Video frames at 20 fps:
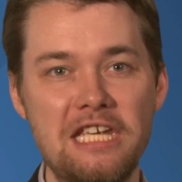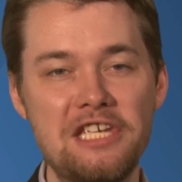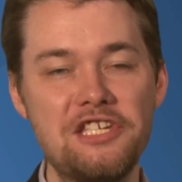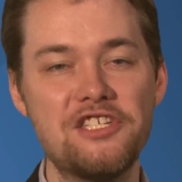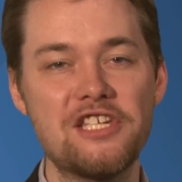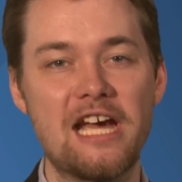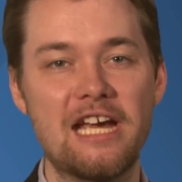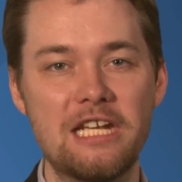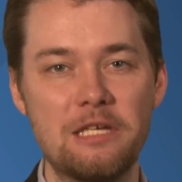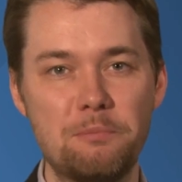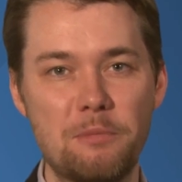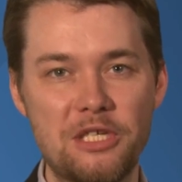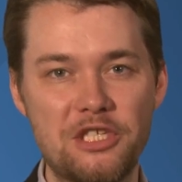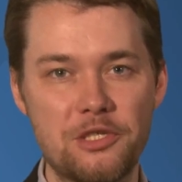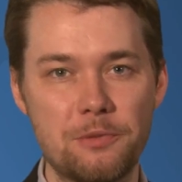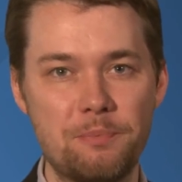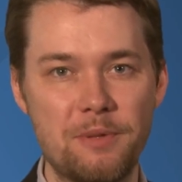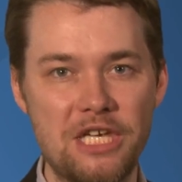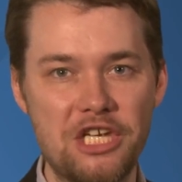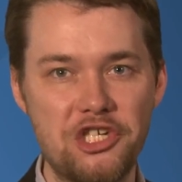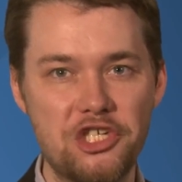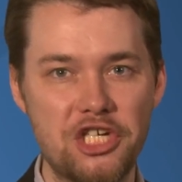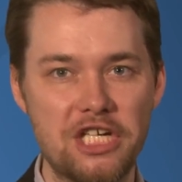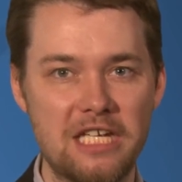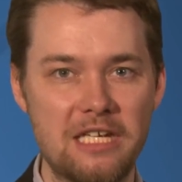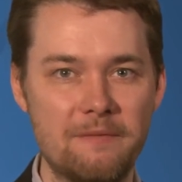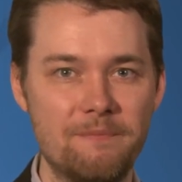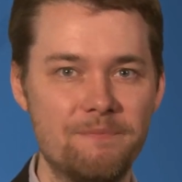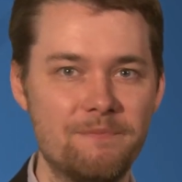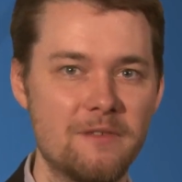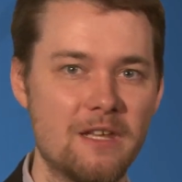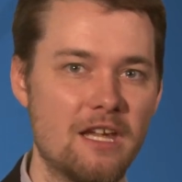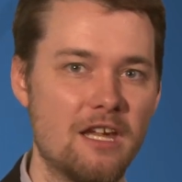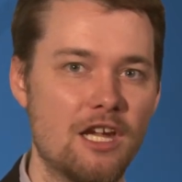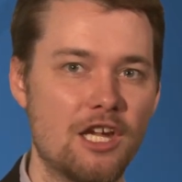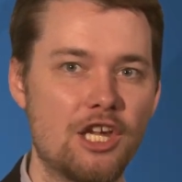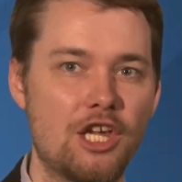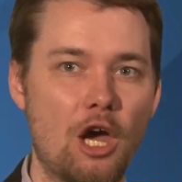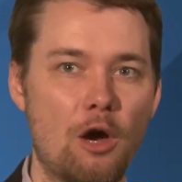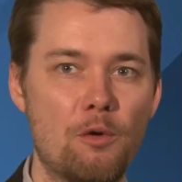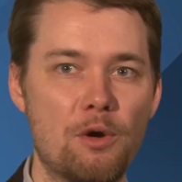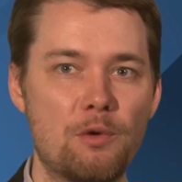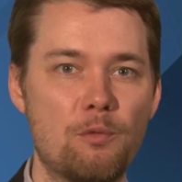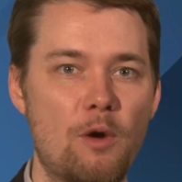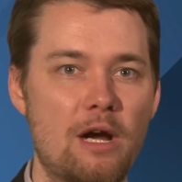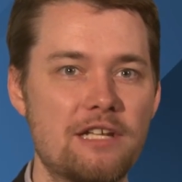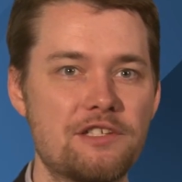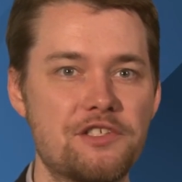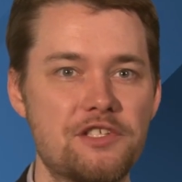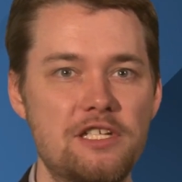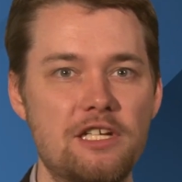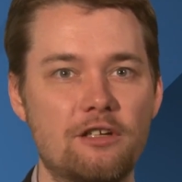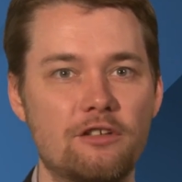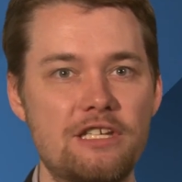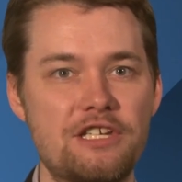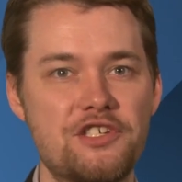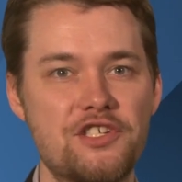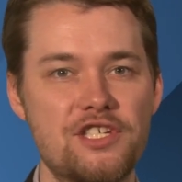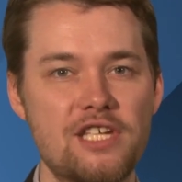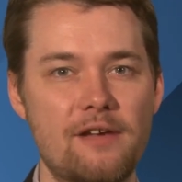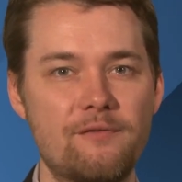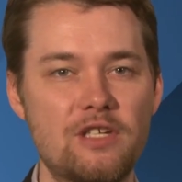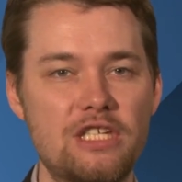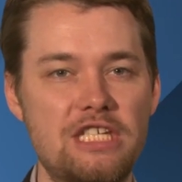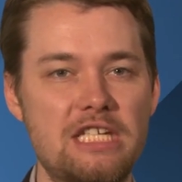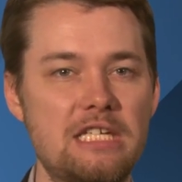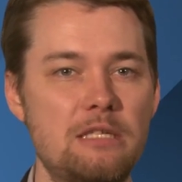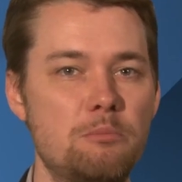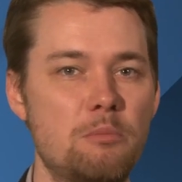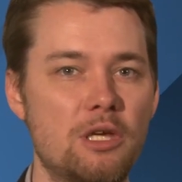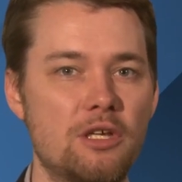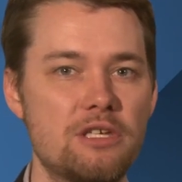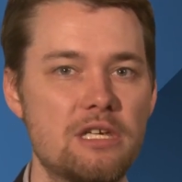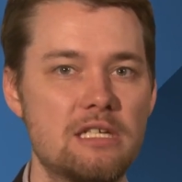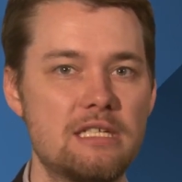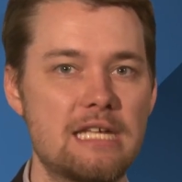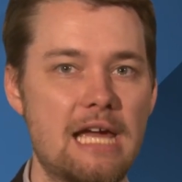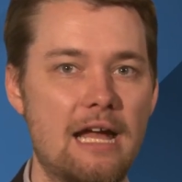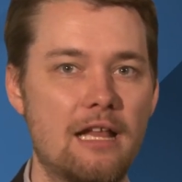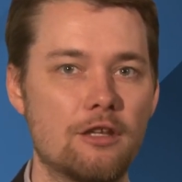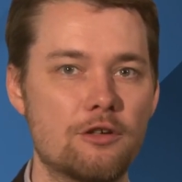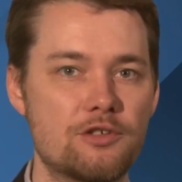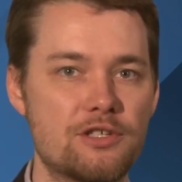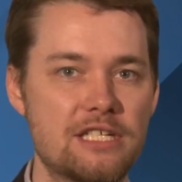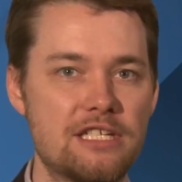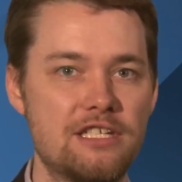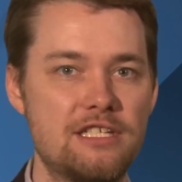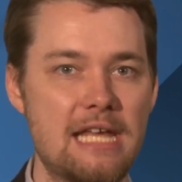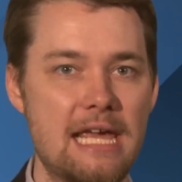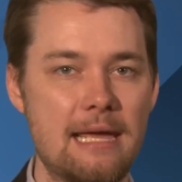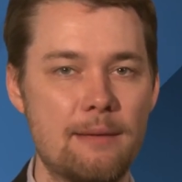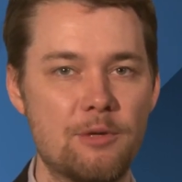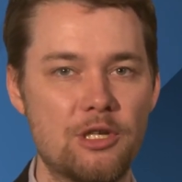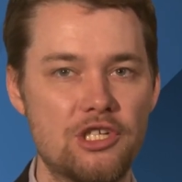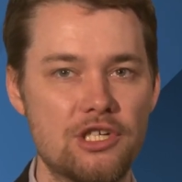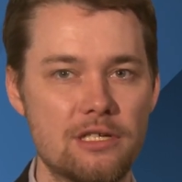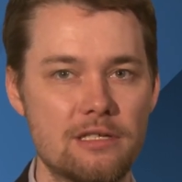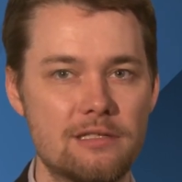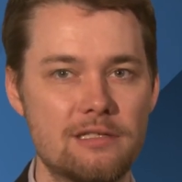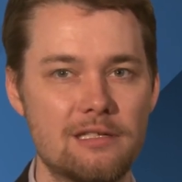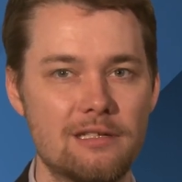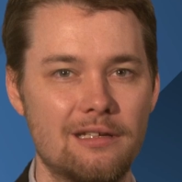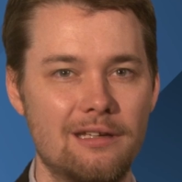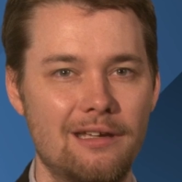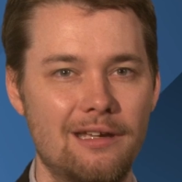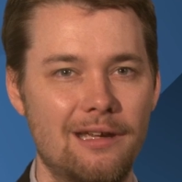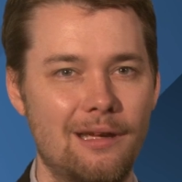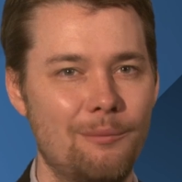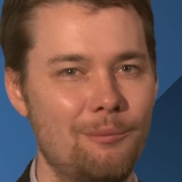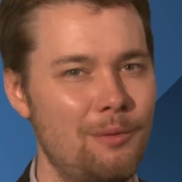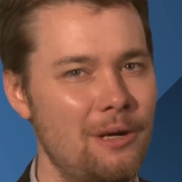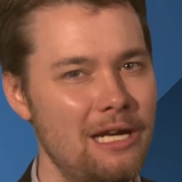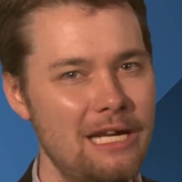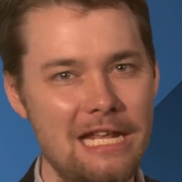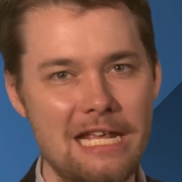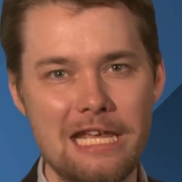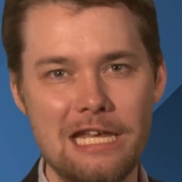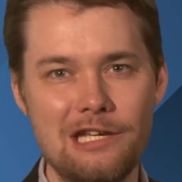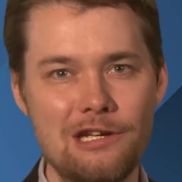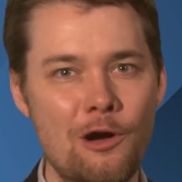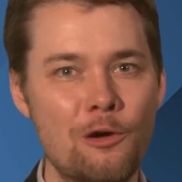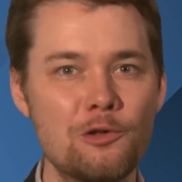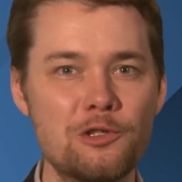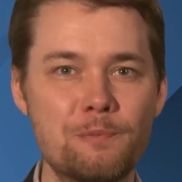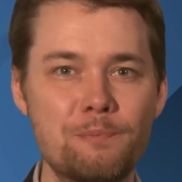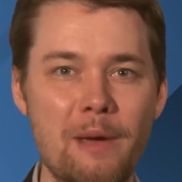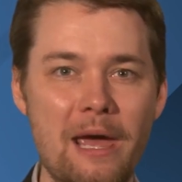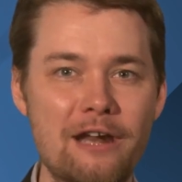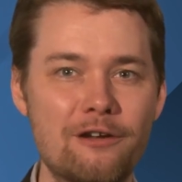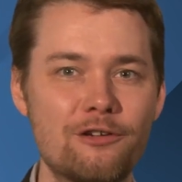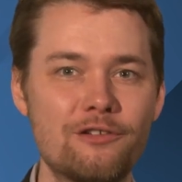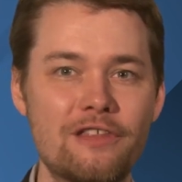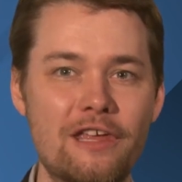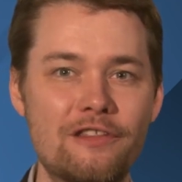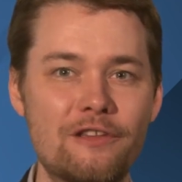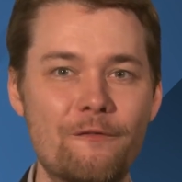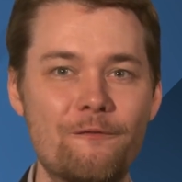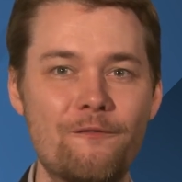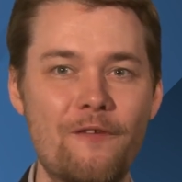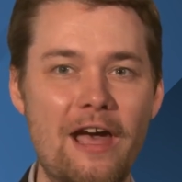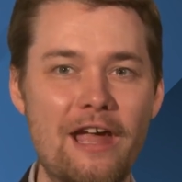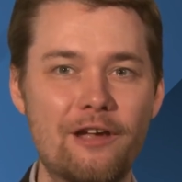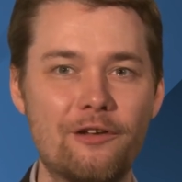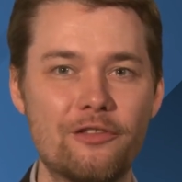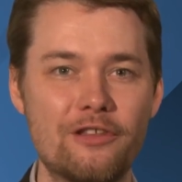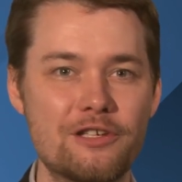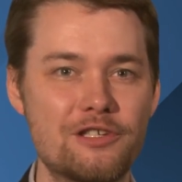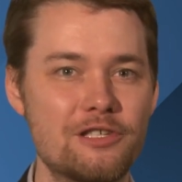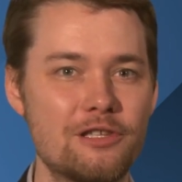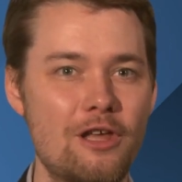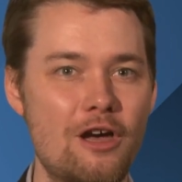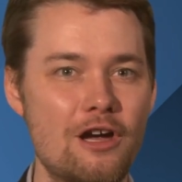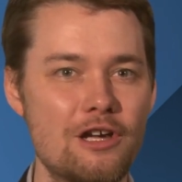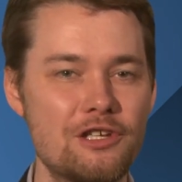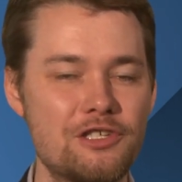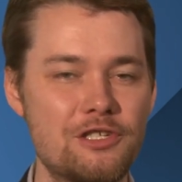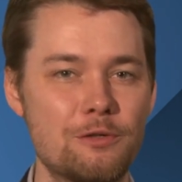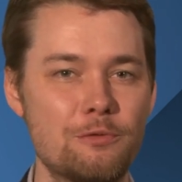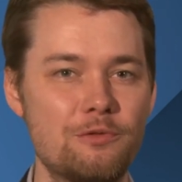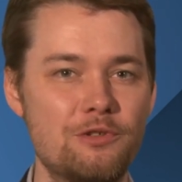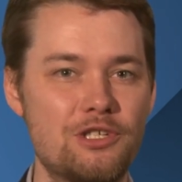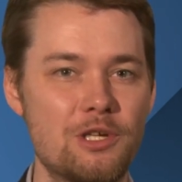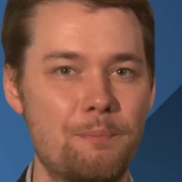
Nissan and Mitsubishi. Ghosn wants nearly $17 million in damages, but he knows better than to file this lawsuit in